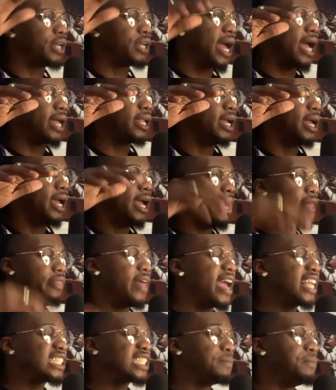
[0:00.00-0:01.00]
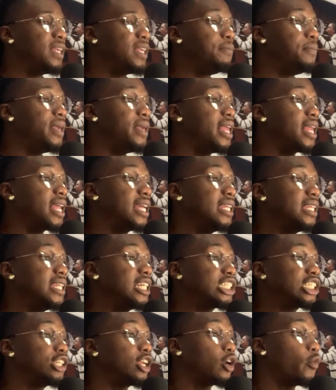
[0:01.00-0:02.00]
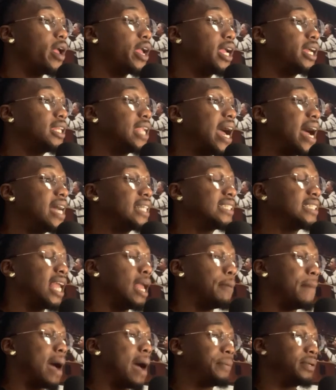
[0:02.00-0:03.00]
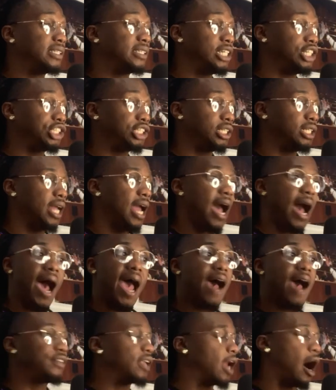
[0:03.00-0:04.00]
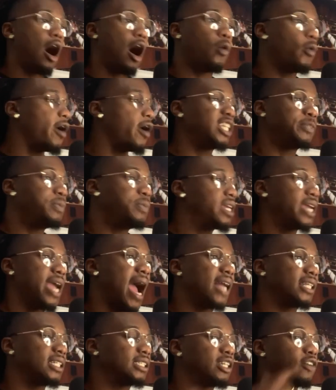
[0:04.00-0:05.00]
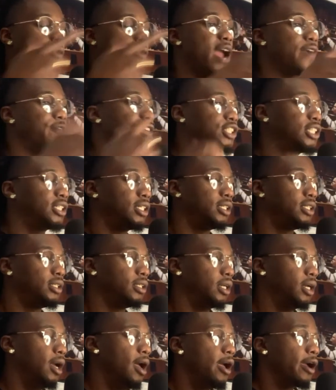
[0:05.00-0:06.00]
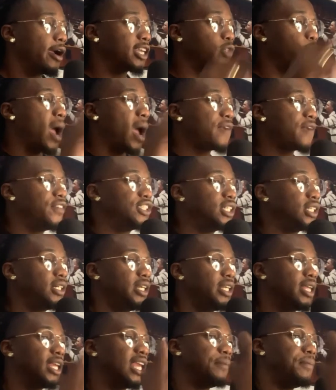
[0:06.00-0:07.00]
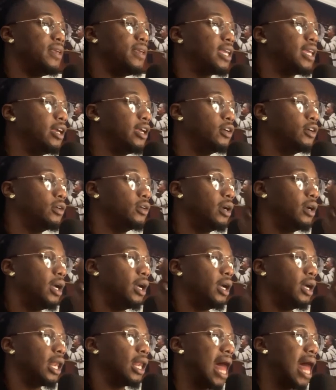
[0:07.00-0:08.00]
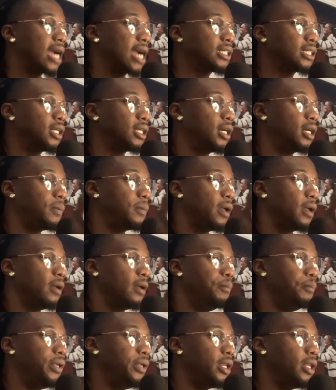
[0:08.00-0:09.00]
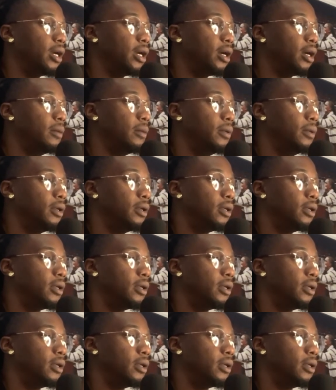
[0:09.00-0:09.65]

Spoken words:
not. That's me being conditioned to recognize that in my position, I have to always be conscious of white fragility. Because white fragility can get me killed, locked up, beat up,